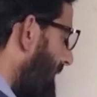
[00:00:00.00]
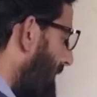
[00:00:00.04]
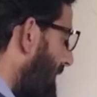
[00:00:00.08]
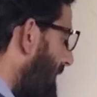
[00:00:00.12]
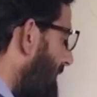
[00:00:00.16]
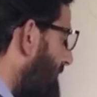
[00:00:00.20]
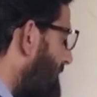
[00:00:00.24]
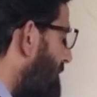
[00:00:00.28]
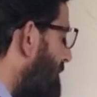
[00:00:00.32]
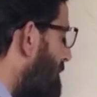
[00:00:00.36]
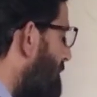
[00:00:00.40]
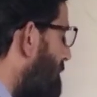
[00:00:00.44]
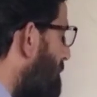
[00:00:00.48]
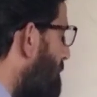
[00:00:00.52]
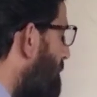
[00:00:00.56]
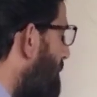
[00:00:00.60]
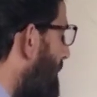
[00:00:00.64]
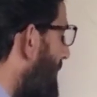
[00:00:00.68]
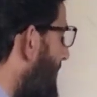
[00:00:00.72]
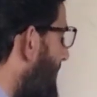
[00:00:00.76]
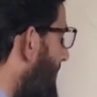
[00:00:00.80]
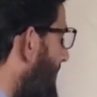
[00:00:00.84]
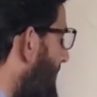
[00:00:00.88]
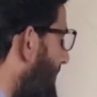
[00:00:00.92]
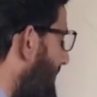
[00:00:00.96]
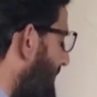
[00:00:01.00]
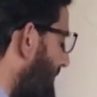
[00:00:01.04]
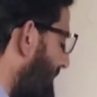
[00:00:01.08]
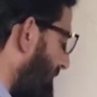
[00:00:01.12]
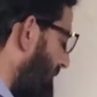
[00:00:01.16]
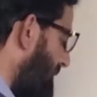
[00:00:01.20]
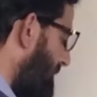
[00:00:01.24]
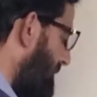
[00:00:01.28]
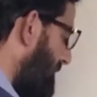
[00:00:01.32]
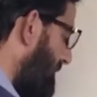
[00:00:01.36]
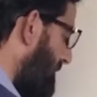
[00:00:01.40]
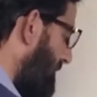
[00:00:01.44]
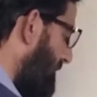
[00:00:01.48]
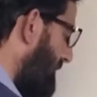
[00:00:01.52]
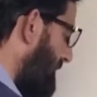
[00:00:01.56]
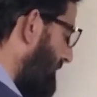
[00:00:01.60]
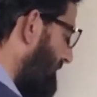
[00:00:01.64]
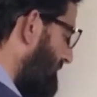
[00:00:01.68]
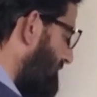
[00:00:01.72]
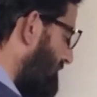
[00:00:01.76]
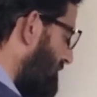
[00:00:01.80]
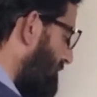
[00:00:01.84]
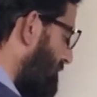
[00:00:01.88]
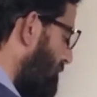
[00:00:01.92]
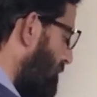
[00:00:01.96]
into 2a,
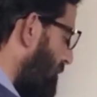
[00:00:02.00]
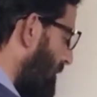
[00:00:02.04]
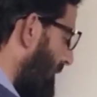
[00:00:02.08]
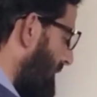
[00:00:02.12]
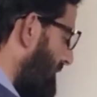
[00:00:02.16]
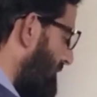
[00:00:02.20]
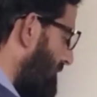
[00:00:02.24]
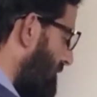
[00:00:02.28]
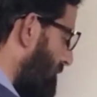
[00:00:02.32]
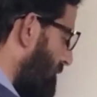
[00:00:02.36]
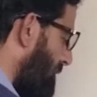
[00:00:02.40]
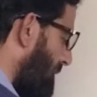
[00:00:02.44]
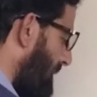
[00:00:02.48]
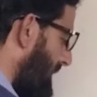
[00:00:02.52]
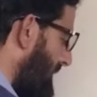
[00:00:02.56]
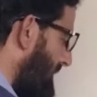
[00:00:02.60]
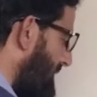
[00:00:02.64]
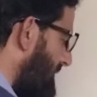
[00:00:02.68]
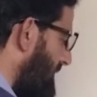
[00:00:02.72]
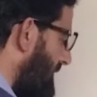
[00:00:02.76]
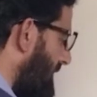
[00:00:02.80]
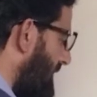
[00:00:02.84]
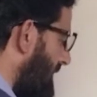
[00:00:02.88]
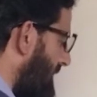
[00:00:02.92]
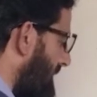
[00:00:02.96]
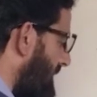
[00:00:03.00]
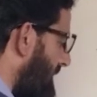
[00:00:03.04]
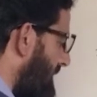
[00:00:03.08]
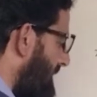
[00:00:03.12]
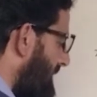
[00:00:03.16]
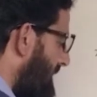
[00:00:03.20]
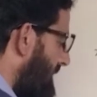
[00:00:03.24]
this is 2 into 20